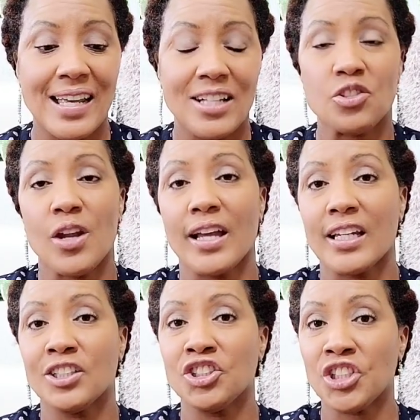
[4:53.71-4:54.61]
so that I
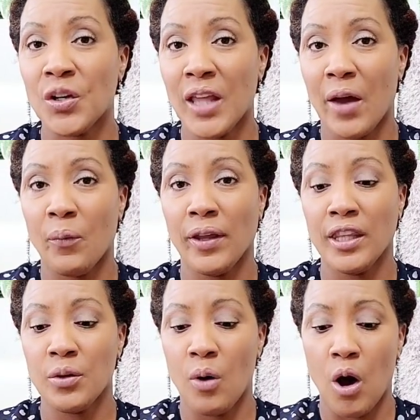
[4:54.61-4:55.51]
can share that with
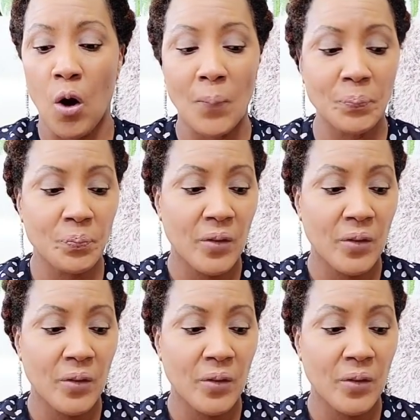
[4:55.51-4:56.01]
you all.